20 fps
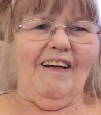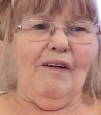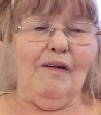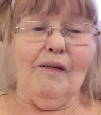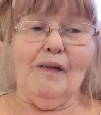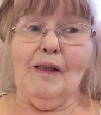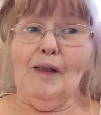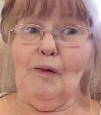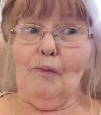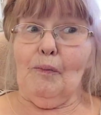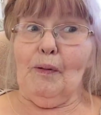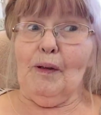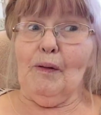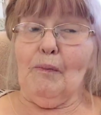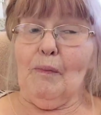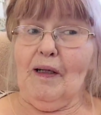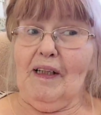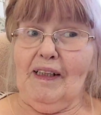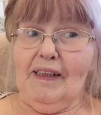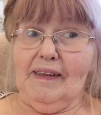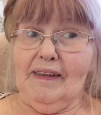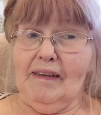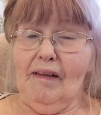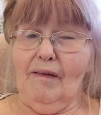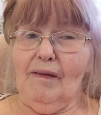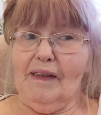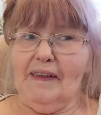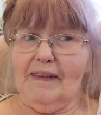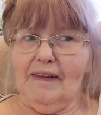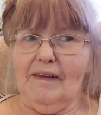Little pin money is
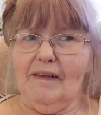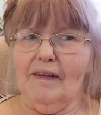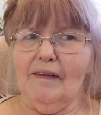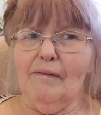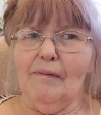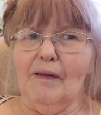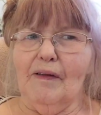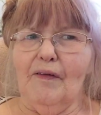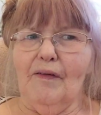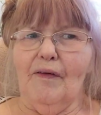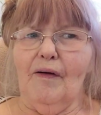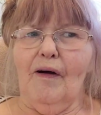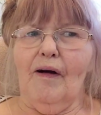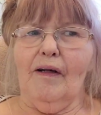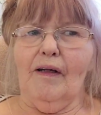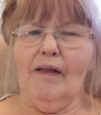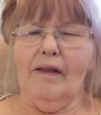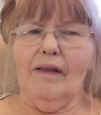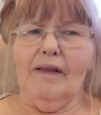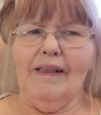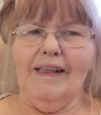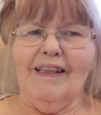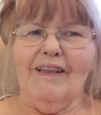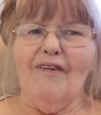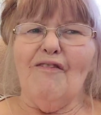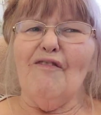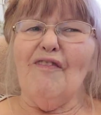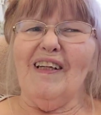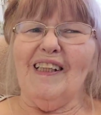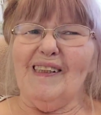always good when you're on a
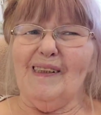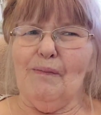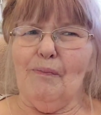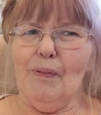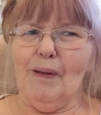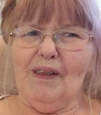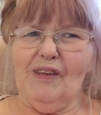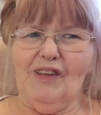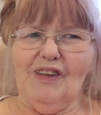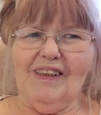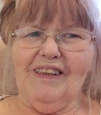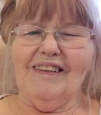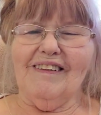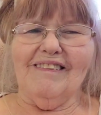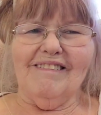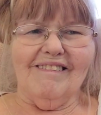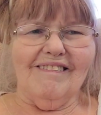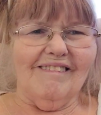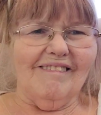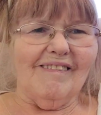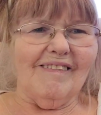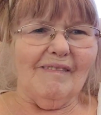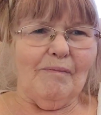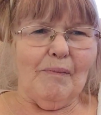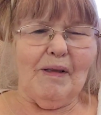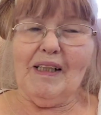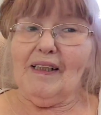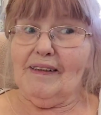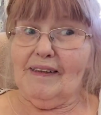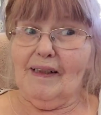fixed budget
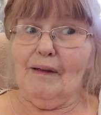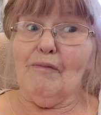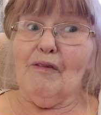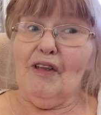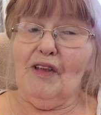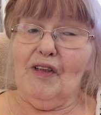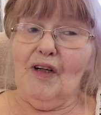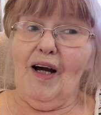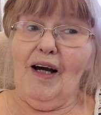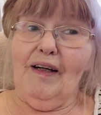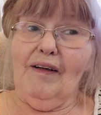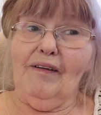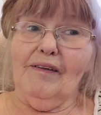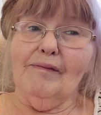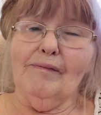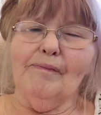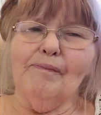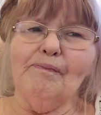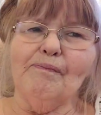because I'm retired.